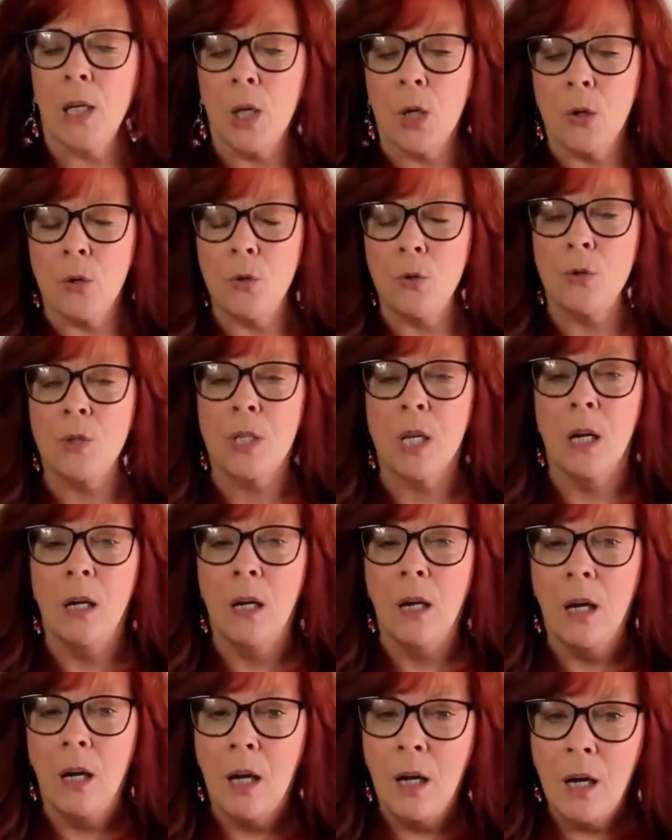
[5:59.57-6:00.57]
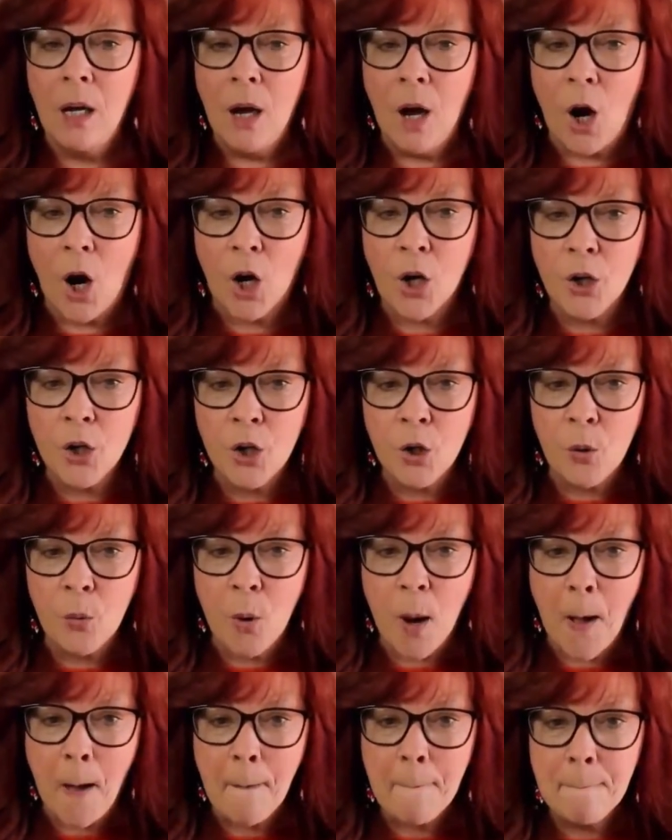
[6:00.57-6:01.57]
use our new
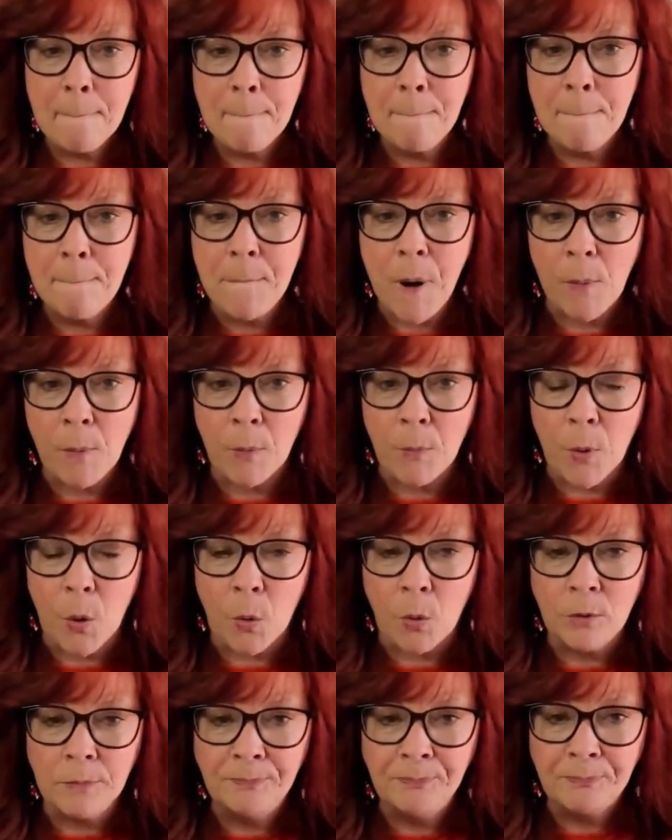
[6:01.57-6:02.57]
bubble bowl.